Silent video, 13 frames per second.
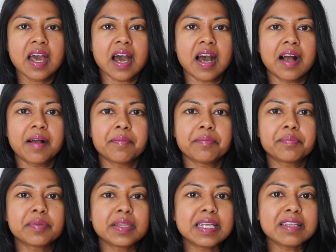Um,
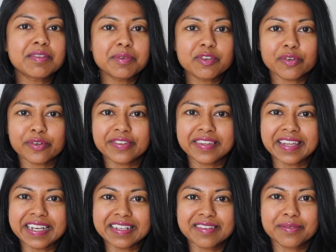please be sure to
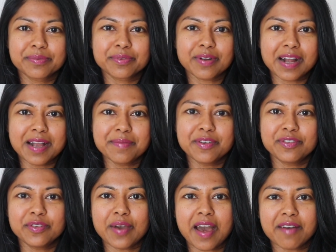like and subscribe
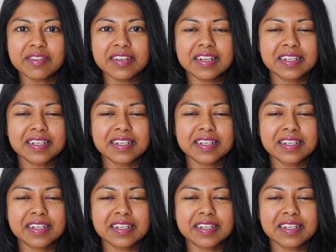if you haven't,